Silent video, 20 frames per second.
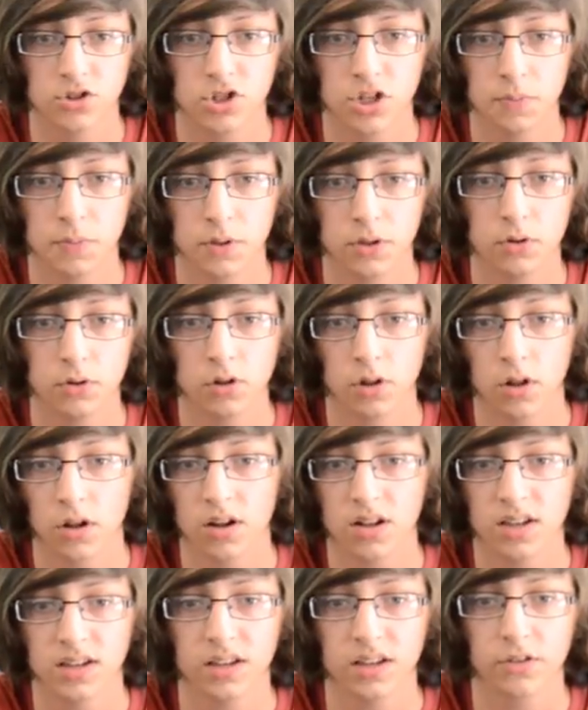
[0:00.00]
G P U
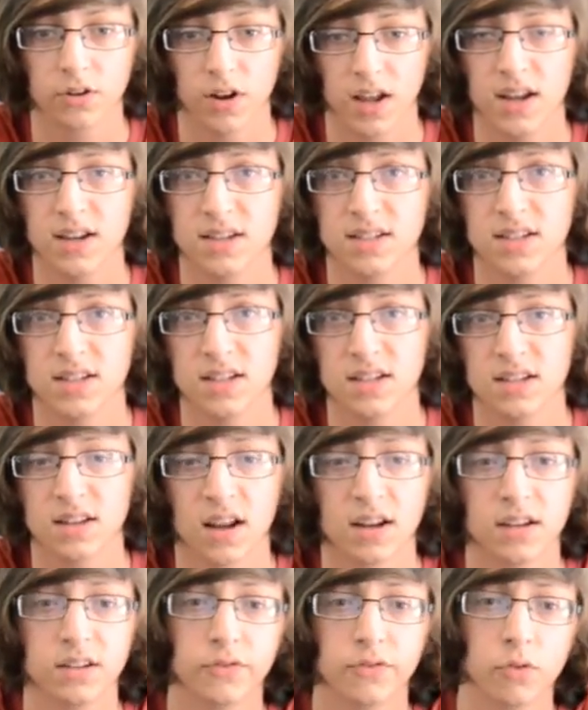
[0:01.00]
clock and either eighteen
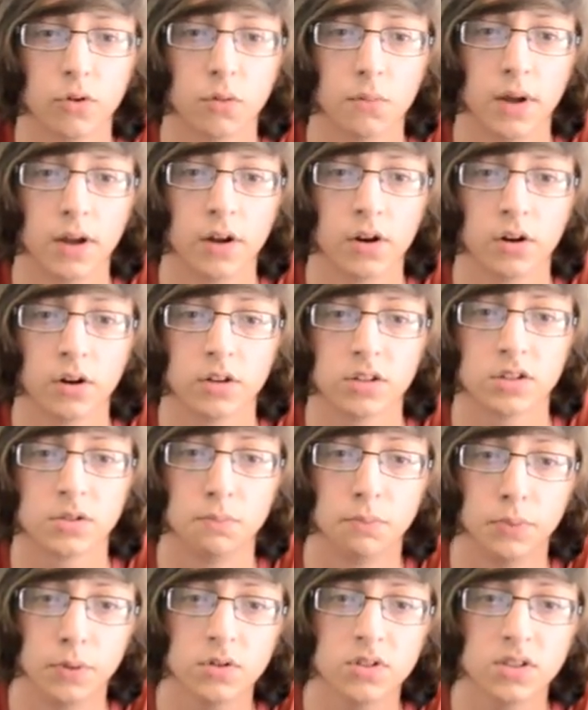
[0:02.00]
ninety-four megahertz
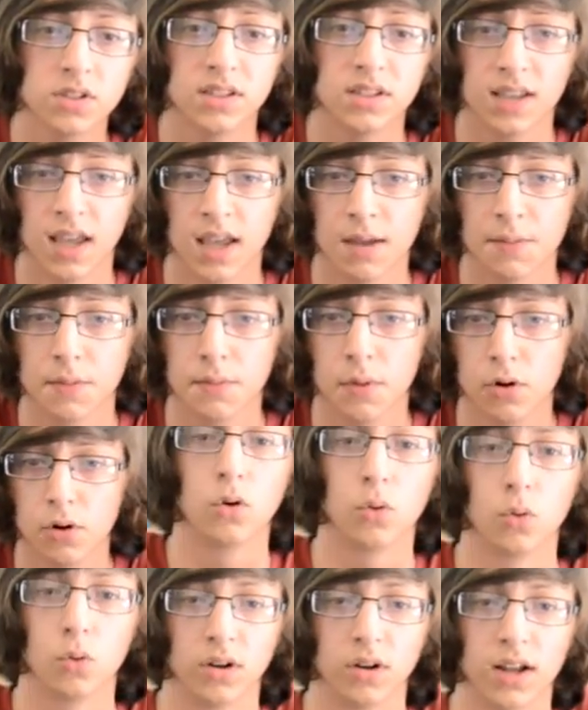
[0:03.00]
boost in gaming mode
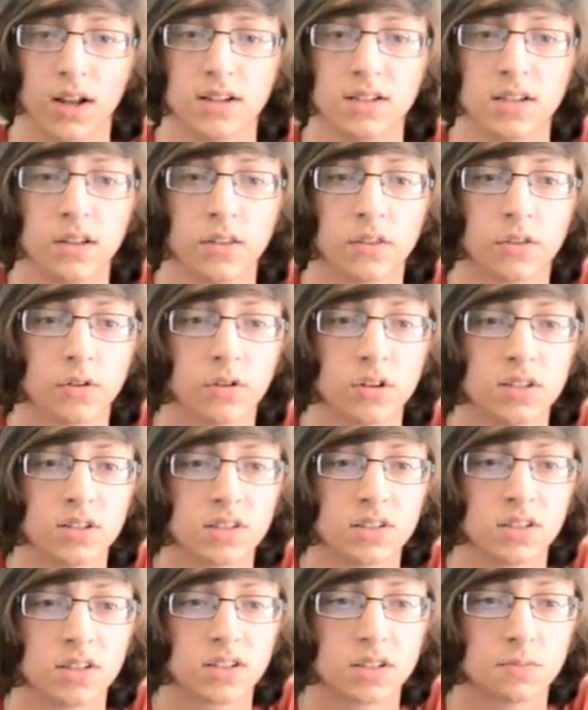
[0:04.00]
or nineteen
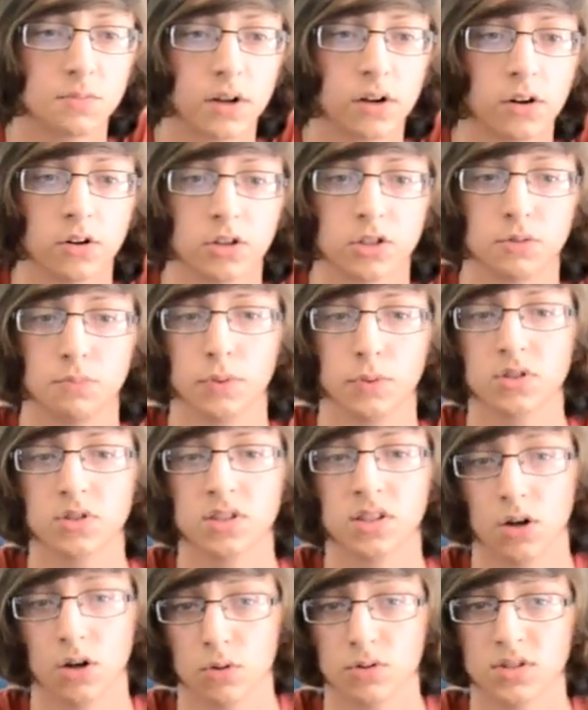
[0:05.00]
thirty-six megahertz boost
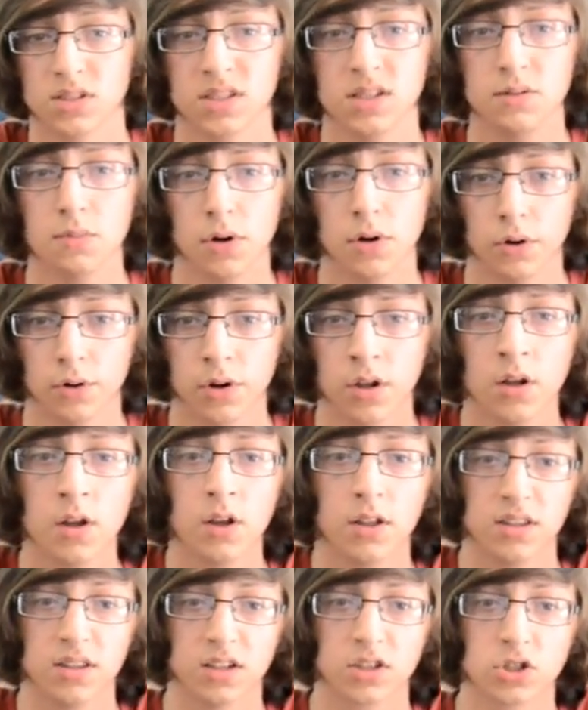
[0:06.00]
in O C mode,
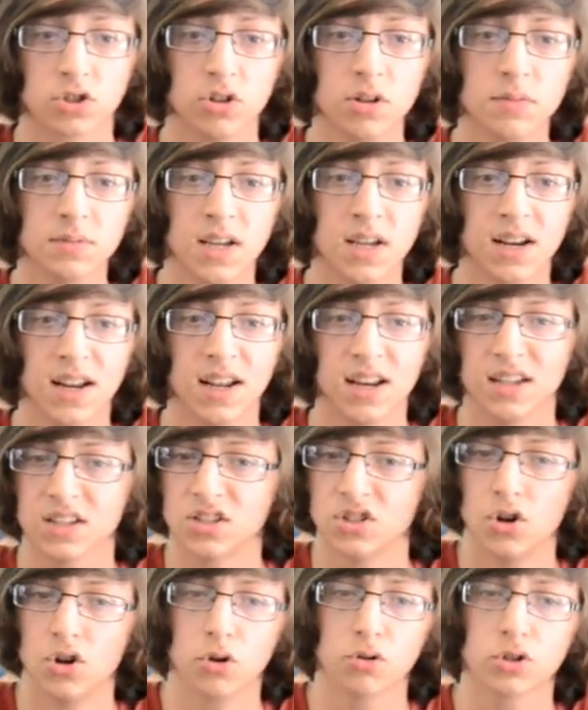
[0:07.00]
the Xtreme ten eighty is
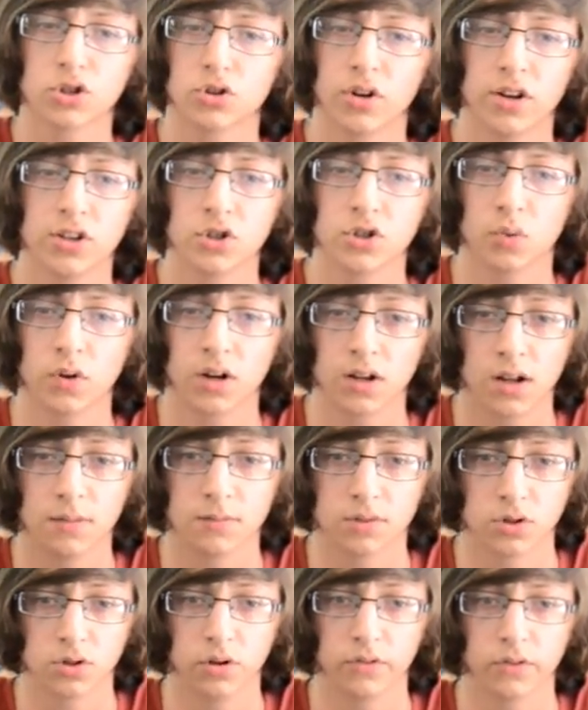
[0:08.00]
no stranger when it
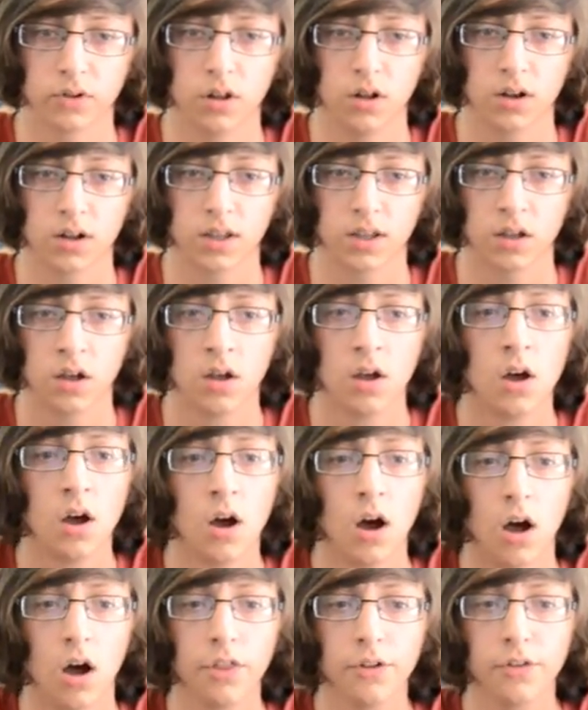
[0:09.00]
comes to overclocking.
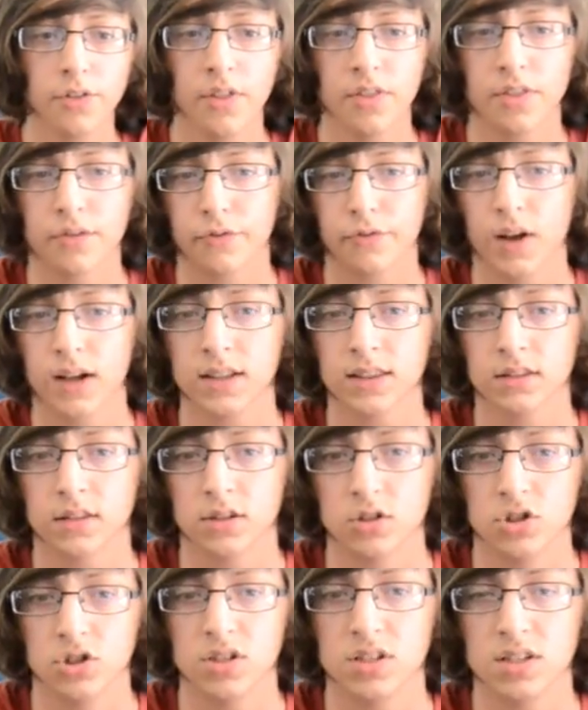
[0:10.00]
Other than the fact that the
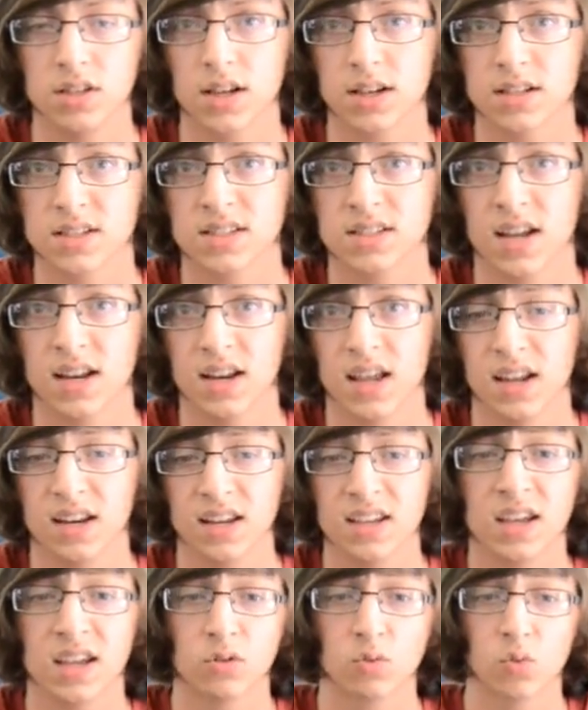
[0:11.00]
G T X ten
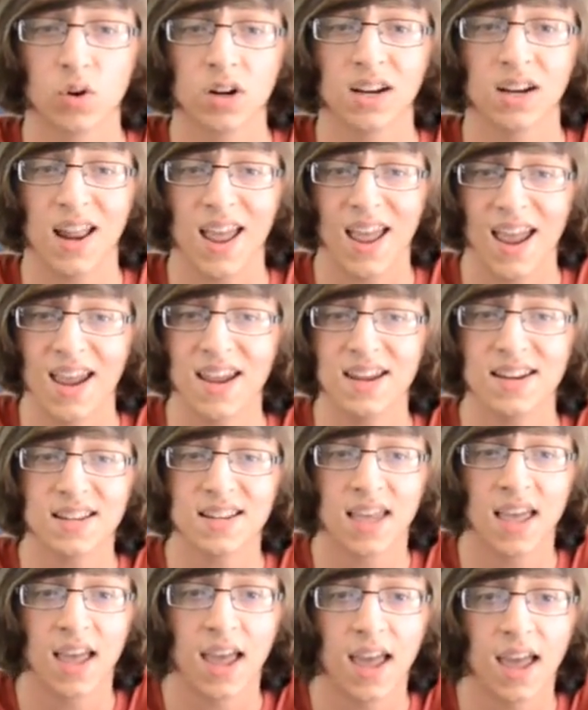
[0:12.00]
eighty can run at eight
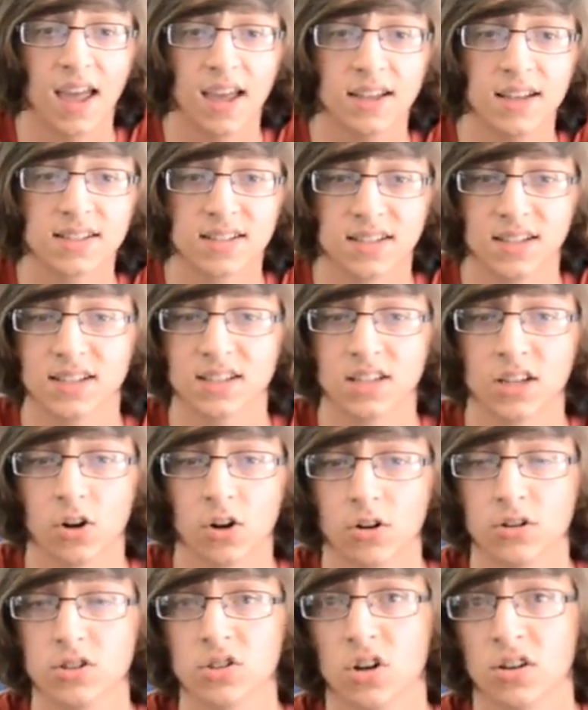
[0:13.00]
K sixty
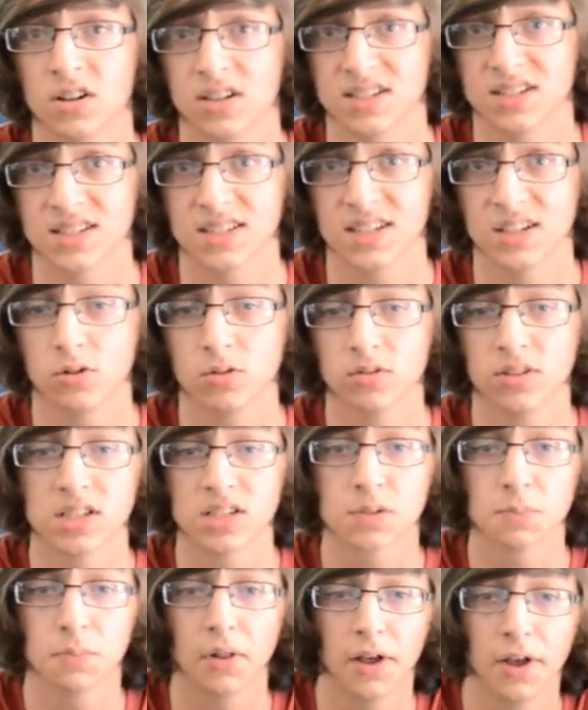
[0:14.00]
hertz on a single
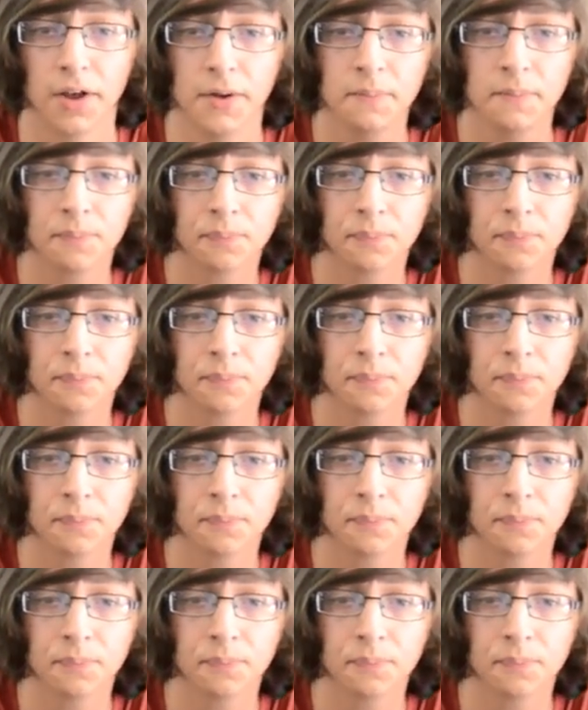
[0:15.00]
display,